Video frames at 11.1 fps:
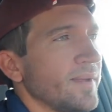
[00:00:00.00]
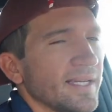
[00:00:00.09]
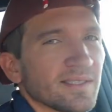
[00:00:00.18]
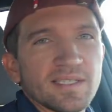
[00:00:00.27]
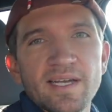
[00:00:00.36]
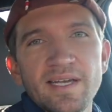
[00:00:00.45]
make
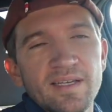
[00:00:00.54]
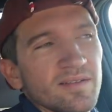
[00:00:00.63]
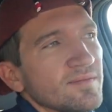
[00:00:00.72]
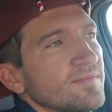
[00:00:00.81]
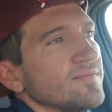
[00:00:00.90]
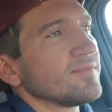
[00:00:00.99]
tonight
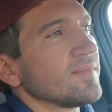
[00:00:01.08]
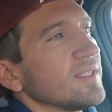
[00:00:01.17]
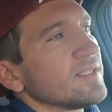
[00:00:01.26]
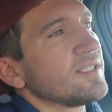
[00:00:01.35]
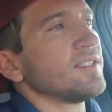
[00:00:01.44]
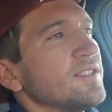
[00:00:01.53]

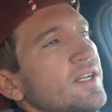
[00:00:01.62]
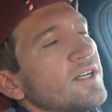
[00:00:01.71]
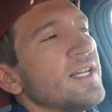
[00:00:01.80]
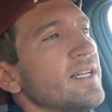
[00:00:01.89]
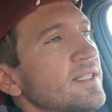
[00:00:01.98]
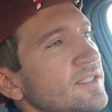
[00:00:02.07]
to turn
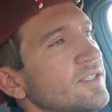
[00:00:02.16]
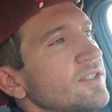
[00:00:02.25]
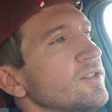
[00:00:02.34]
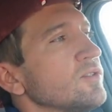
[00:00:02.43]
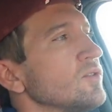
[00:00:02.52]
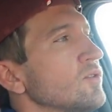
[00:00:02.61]

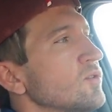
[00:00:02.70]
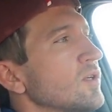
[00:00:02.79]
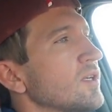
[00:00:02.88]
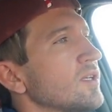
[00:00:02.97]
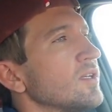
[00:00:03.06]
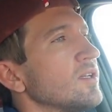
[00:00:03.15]
into,
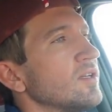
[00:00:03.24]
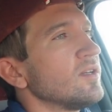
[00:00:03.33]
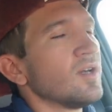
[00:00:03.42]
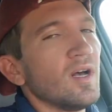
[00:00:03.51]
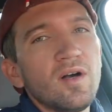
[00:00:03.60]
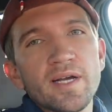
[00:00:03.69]

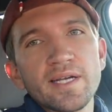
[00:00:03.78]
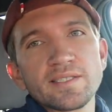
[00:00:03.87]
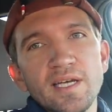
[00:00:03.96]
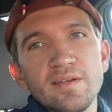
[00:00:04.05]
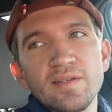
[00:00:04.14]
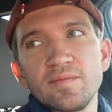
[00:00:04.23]
oh, I guess
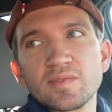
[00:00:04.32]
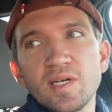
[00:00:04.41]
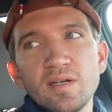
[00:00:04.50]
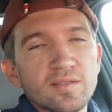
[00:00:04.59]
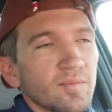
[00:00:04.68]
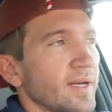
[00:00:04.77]
I haven't even
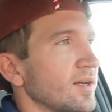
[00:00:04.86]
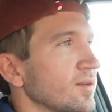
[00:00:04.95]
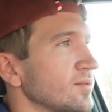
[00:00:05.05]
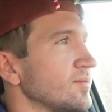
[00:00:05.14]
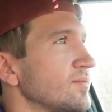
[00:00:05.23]
talked about